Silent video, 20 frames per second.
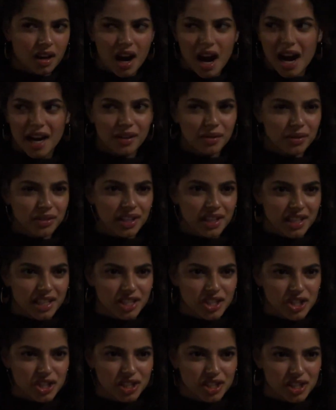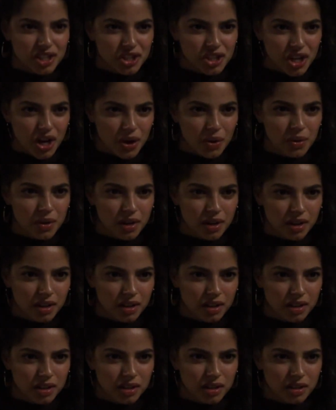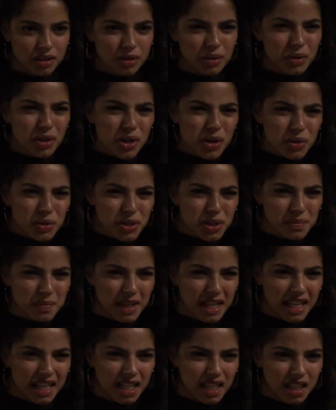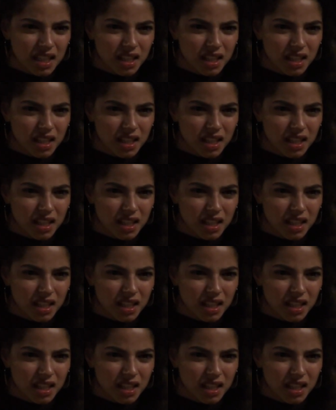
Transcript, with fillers: I don't think it's just a joke. You used me.